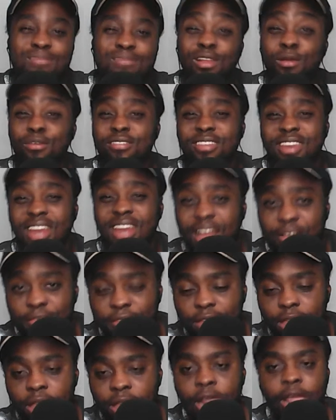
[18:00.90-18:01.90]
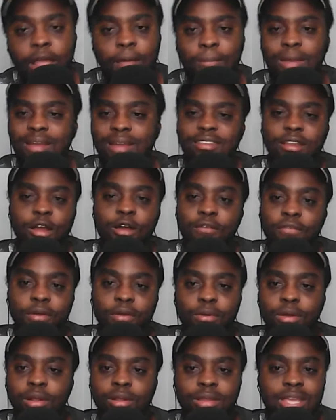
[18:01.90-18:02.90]
he looked nervy, but
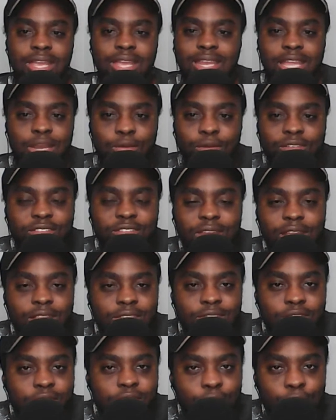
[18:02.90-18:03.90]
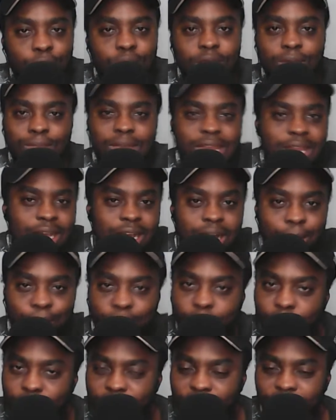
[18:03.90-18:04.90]
overall, he did what he needs to do. He made a
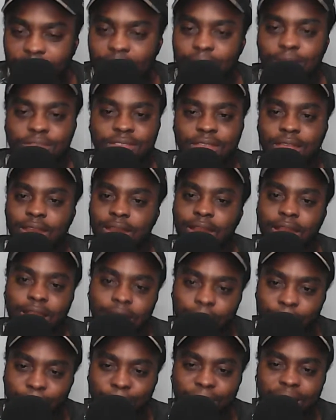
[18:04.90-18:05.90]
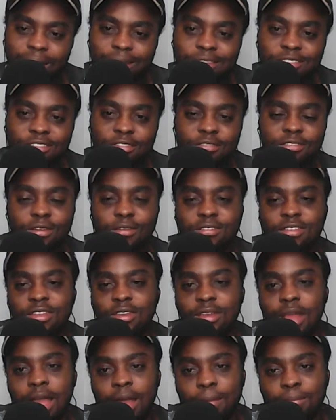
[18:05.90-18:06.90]
couple of saves, and in the penalty shootout, he
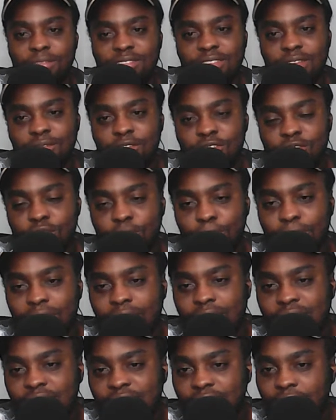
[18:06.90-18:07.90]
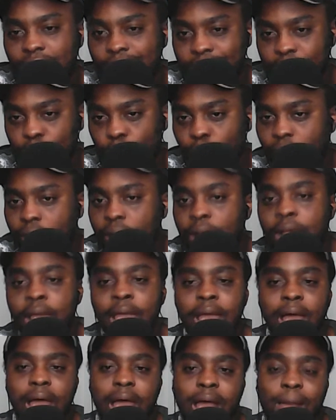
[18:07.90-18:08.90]
saved 2 penalties as well.
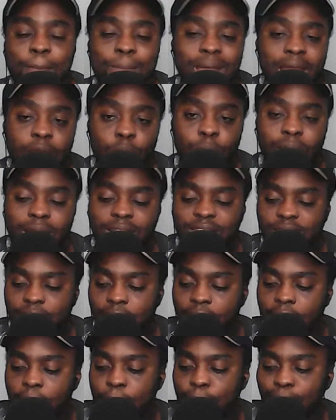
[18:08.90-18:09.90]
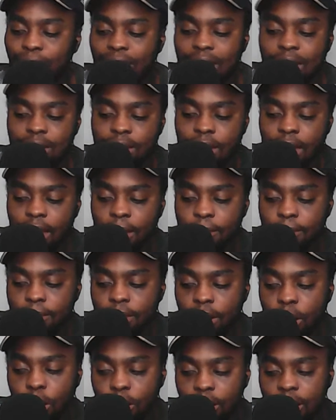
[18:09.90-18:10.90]
Ben White played
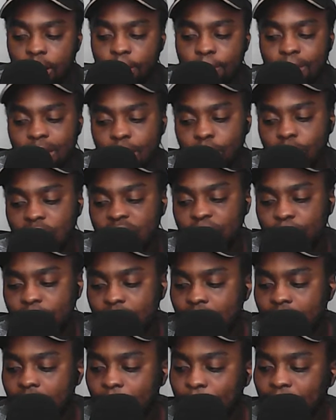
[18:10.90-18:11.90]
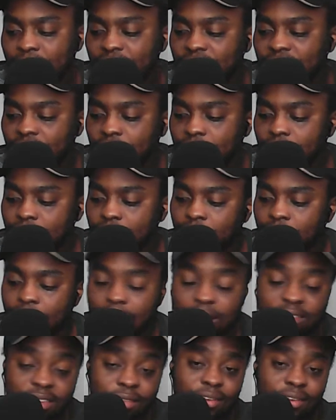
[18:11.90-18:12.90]
longer. Ben White played up until the
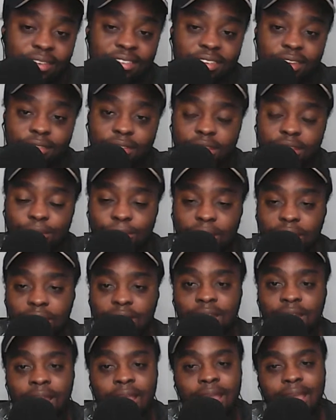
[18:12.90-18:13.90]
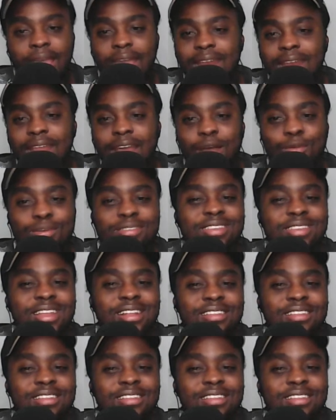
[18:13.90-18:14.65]
77th minute, and we still